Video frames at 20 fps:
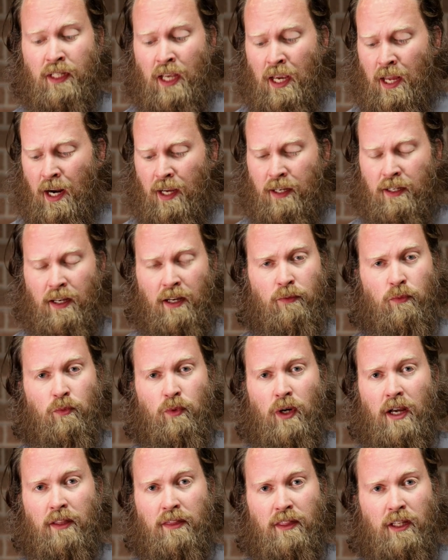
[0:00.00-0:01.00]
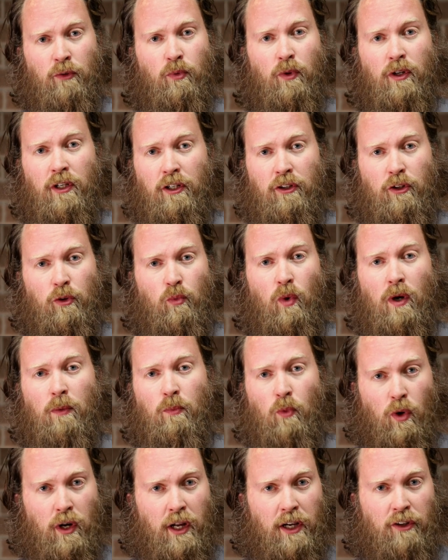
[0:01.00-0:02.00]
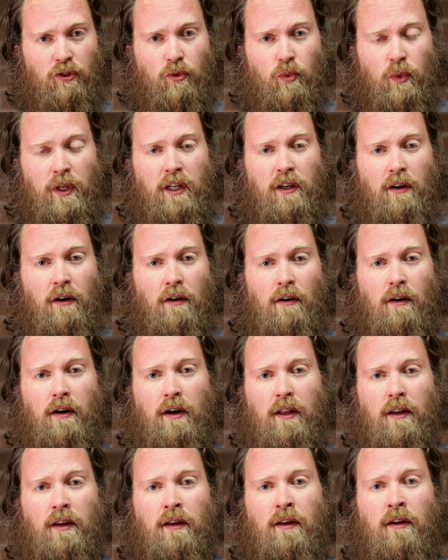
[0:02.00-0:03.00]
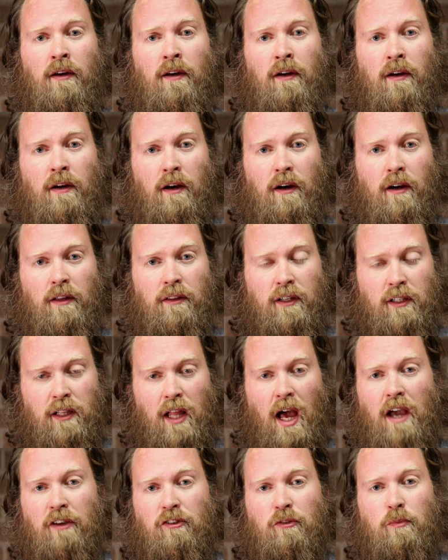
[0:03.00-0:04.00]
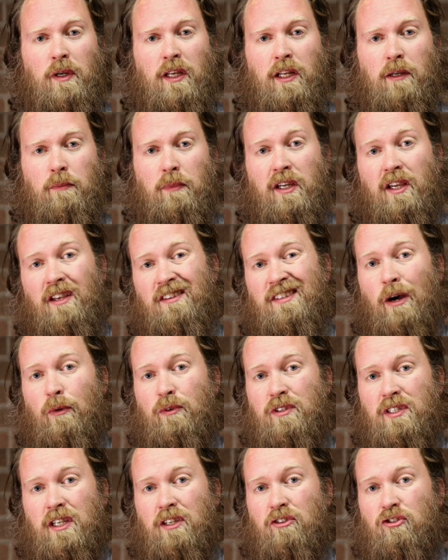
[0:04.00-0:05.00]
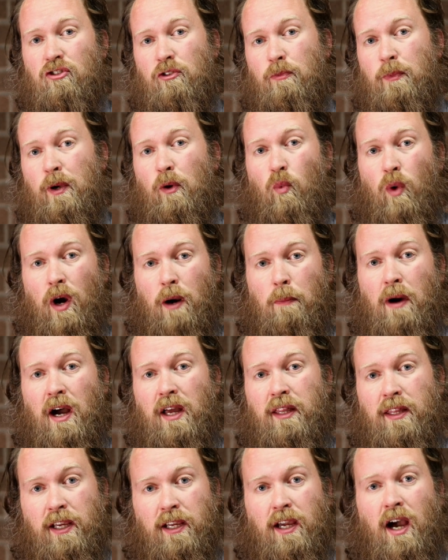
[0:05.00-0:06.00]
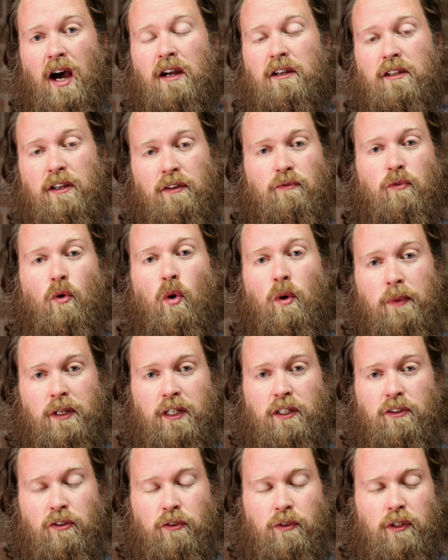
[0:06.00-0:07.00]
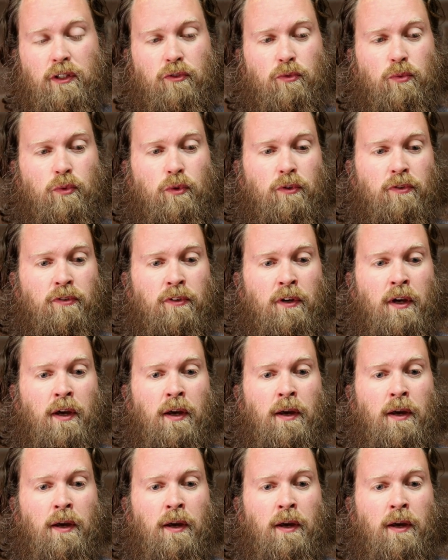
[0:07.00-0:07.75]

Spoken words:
And I think we're going to do one more next week on the class meeting, because that was the instrument whereby they got conformity to these rules.